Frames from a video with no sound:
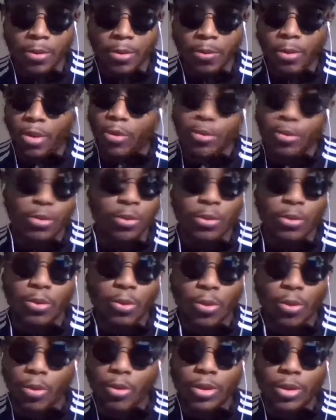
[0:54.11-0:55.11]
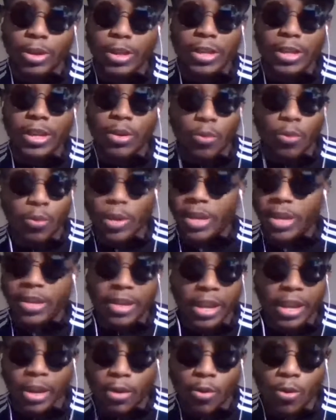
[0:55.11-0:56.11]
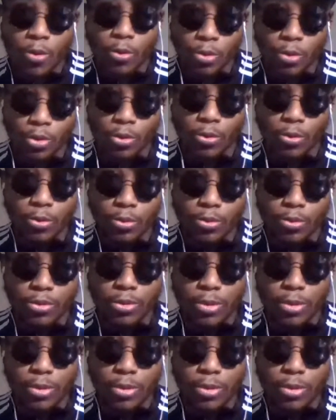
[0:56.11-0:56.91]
We don't do early in the week like old dudes.